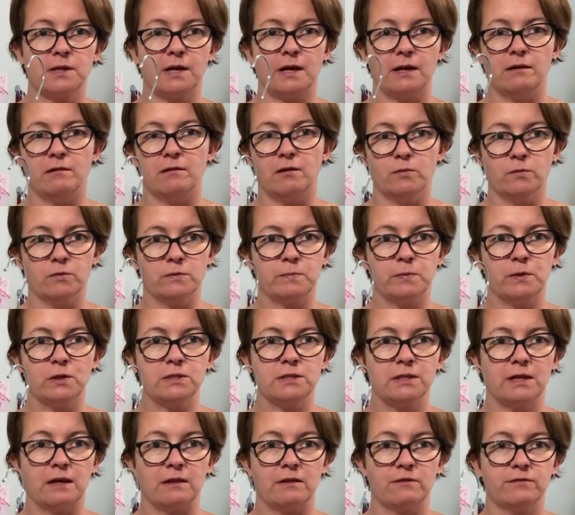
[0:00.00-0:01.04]
and I was put
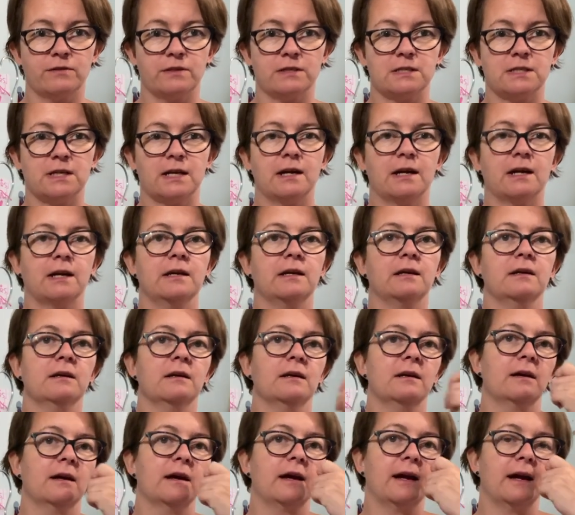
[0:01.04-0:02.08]
together for the day
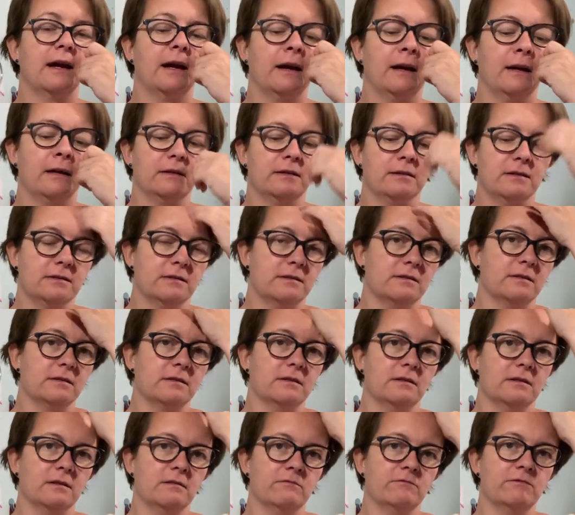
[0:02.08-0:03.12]
and
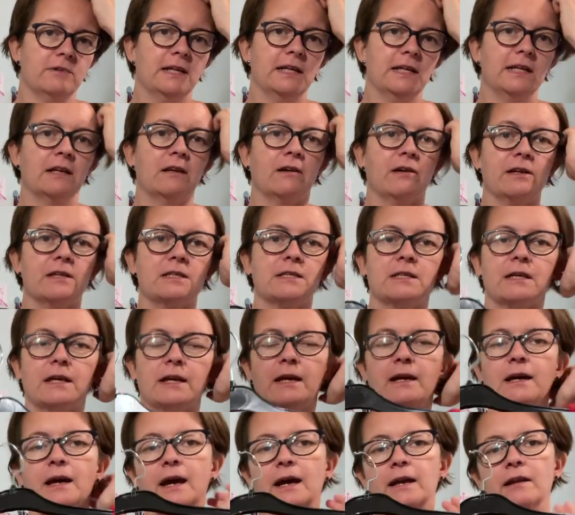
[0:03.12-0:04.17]
really liked
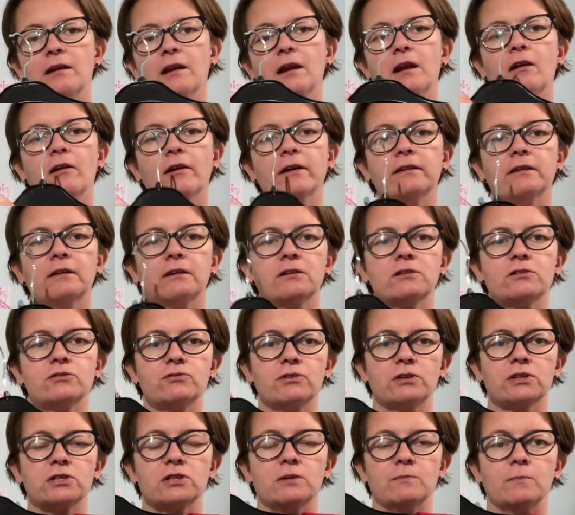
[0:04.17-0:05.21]
it. And I like the
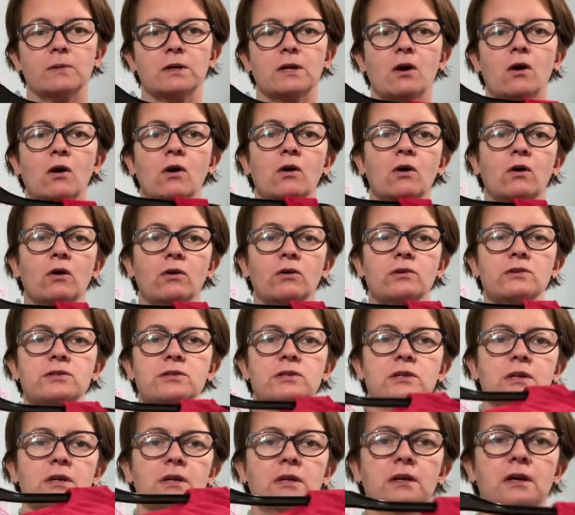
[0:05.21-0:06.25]
construction because,
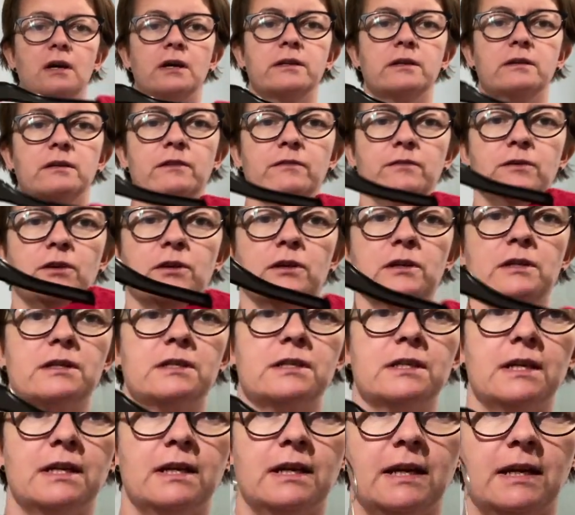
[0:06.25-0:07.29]
I don't know if you can
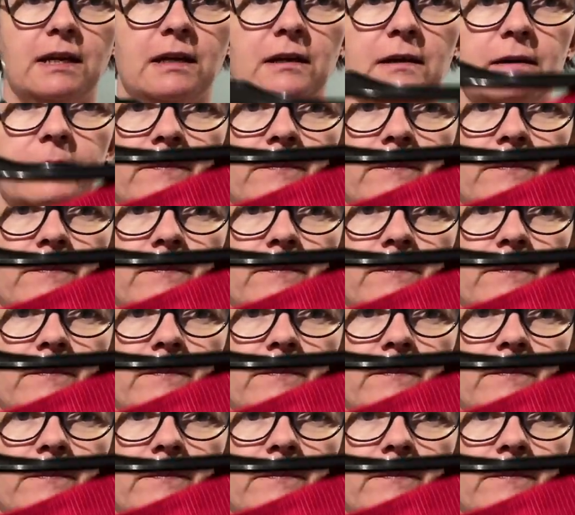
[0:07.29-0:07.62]
see here,